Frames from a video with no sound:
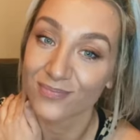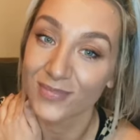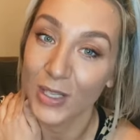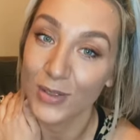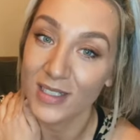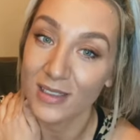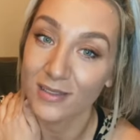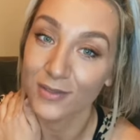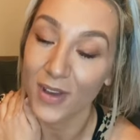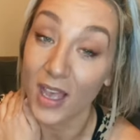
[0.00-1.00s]
losing
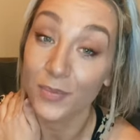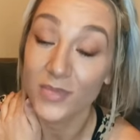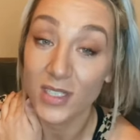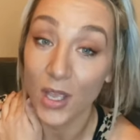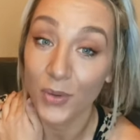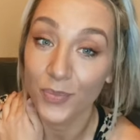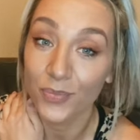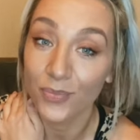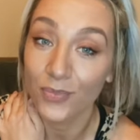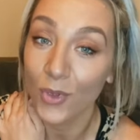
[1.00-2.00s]
fat. So
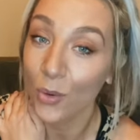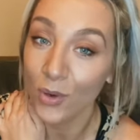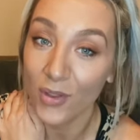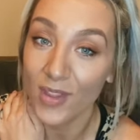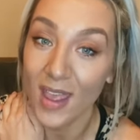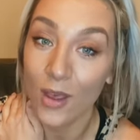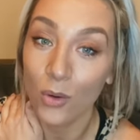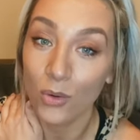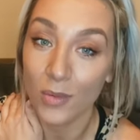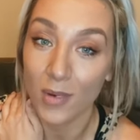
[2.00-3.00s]
all on there,
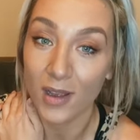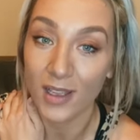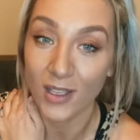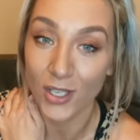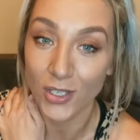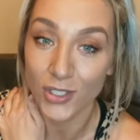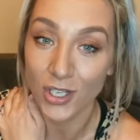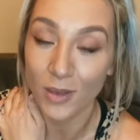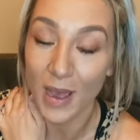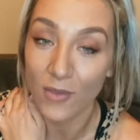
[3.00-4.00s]
all on my
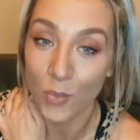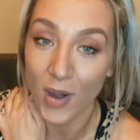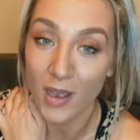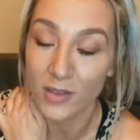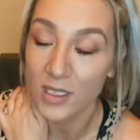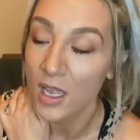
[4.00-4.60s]
YouTube, have a browse,